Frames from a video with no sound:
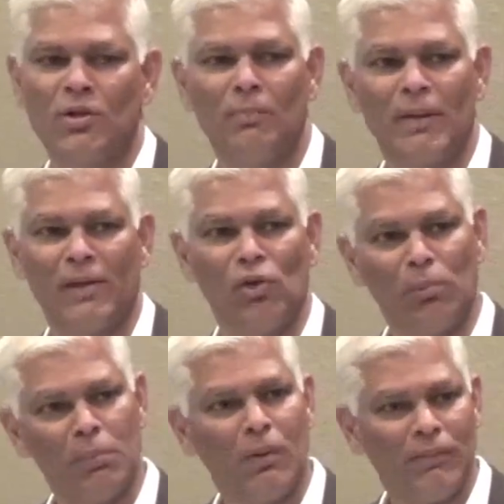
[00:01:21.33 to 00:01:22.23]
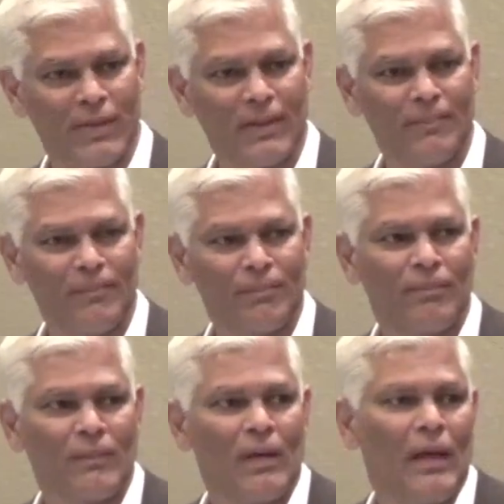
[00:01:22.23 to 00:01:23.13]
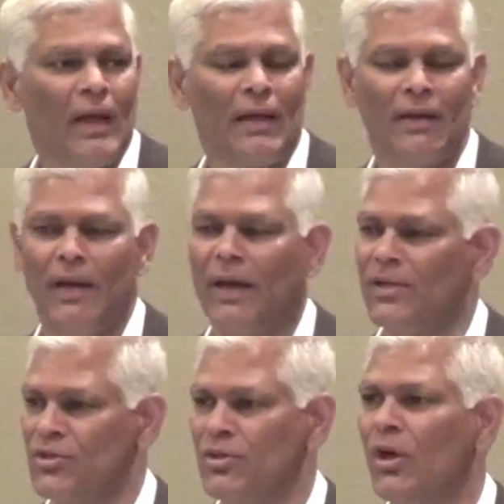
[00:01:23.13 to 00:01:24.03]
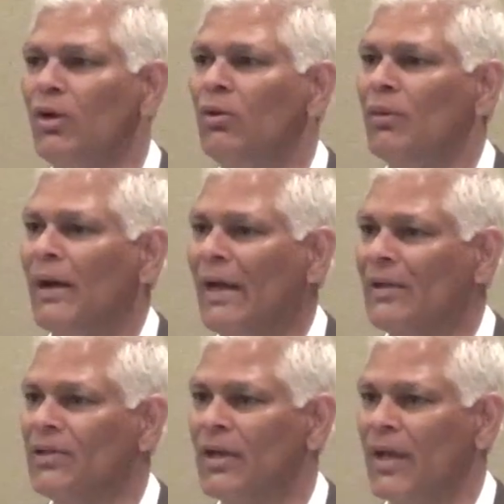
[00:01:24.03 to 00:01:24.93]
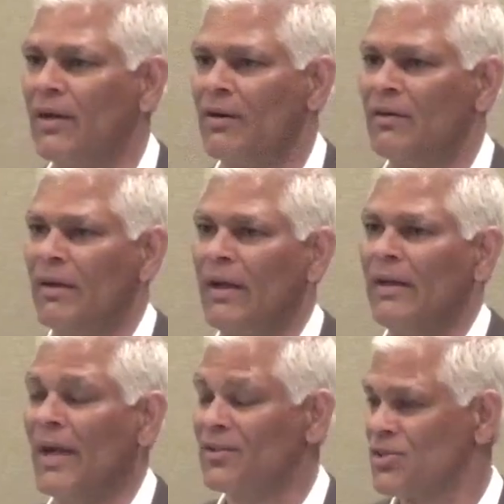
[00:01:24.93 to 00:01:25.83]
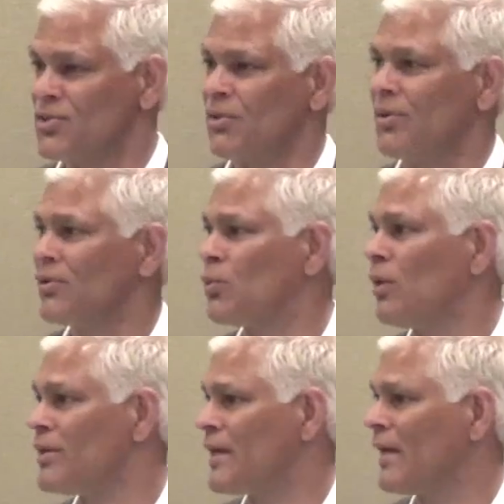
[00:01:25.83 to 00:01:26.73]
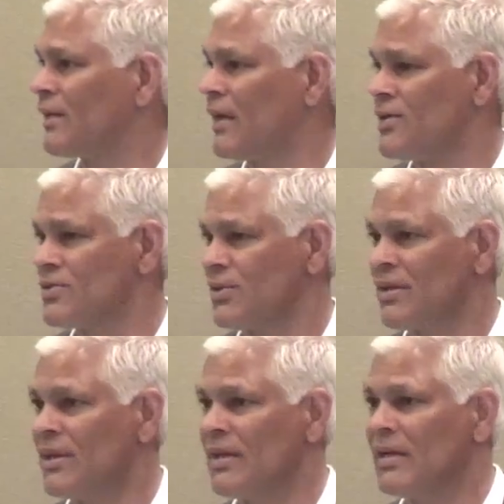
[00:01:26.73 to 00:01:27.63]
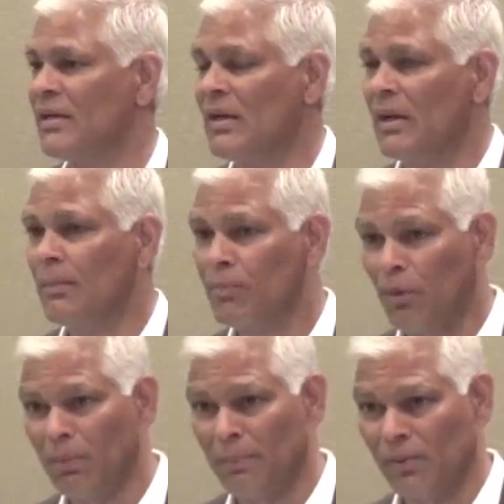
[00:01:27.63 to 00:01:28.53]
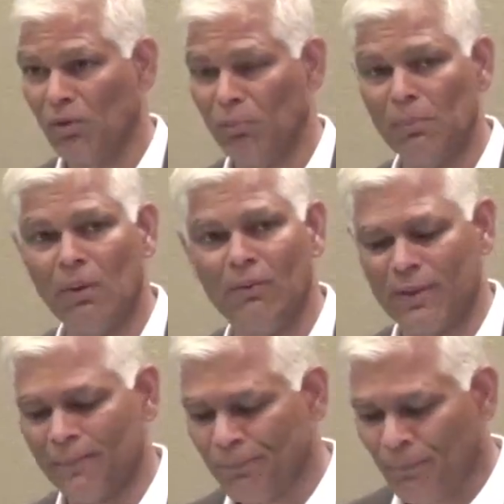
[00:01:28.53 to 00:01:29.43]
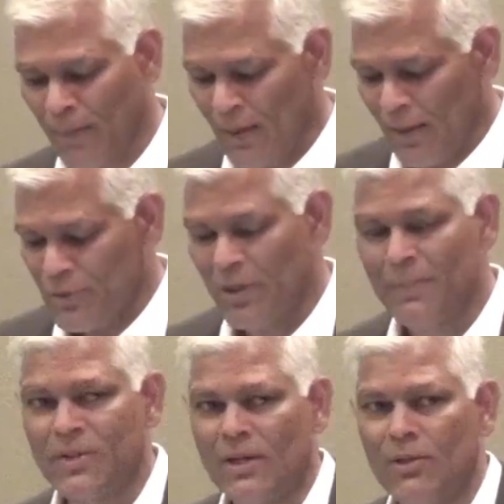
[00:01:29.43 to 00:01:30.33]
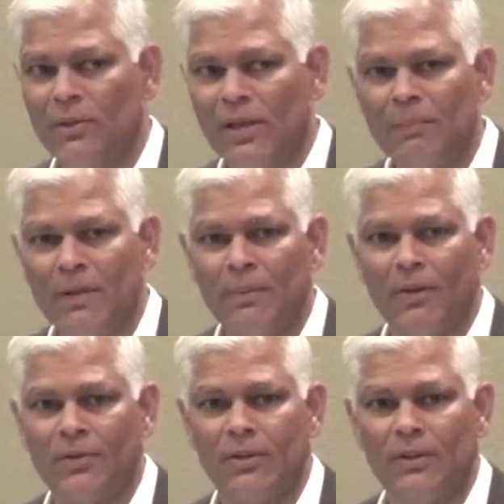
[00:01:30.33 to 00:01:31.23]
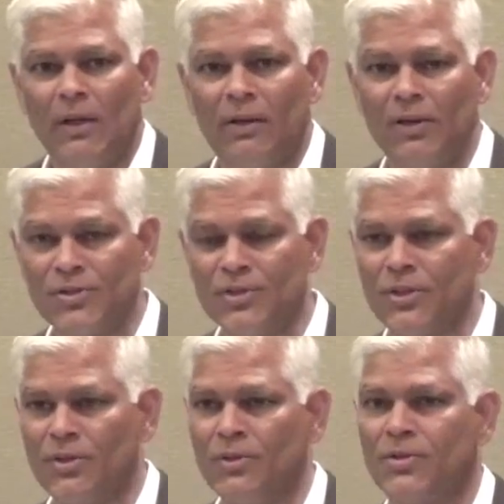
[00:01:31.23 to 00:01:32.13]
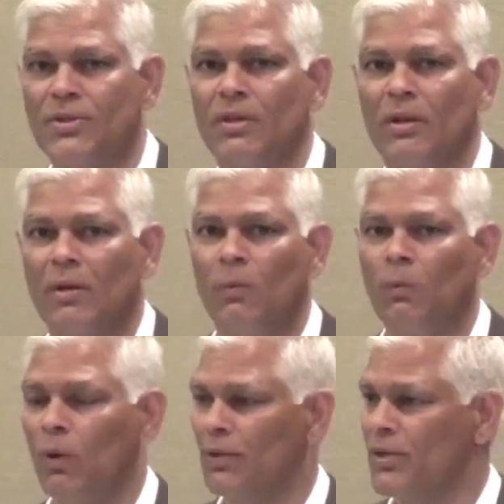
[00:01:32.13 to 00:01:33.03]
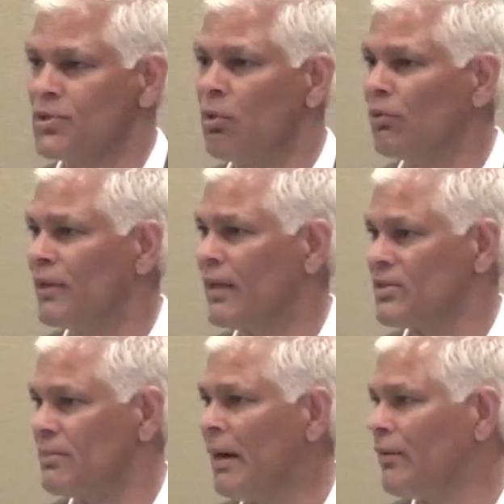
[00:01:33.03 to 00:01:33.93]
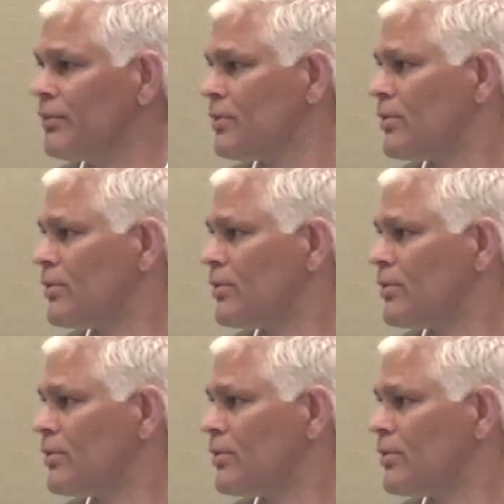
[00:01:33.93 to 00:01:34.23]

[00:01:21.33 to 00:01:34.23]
to combat global poverty. And as you know, healthcare and access to quality healthcare is a key problem in global poverty. So let me tell you a little bit about our institute, what this whole thing is about,